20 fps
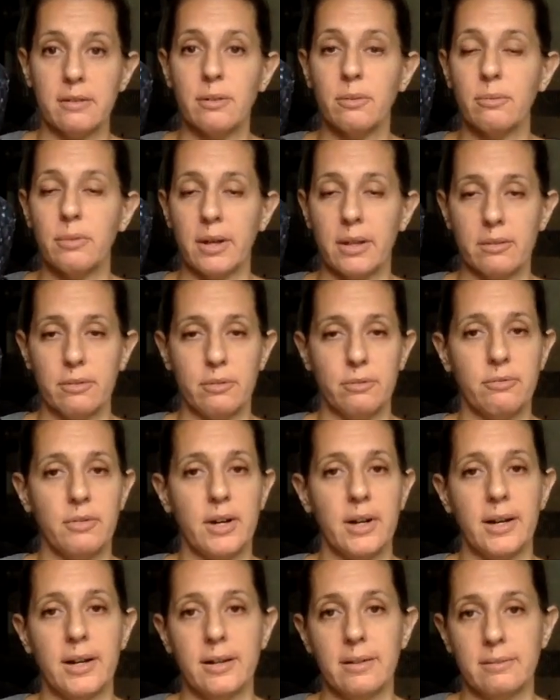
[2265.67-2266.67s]
Went through
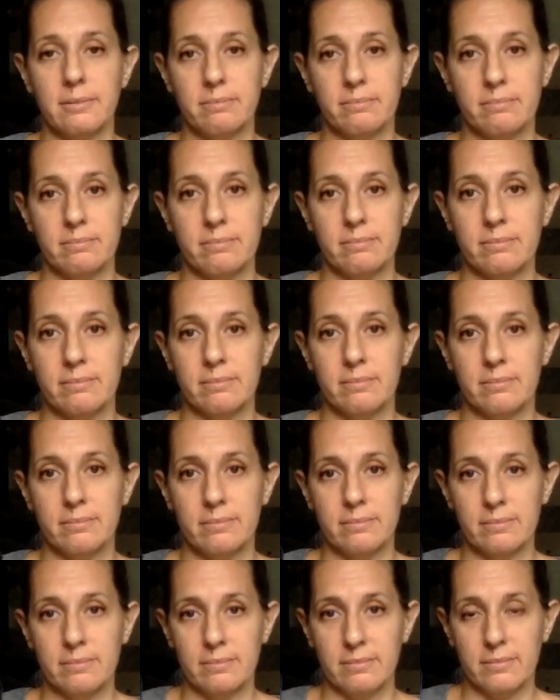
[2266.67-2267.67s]
fine.
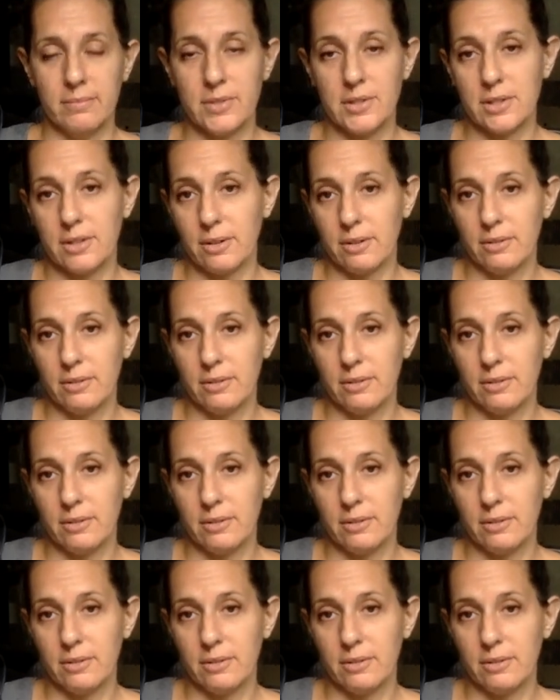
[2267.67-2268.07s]
So,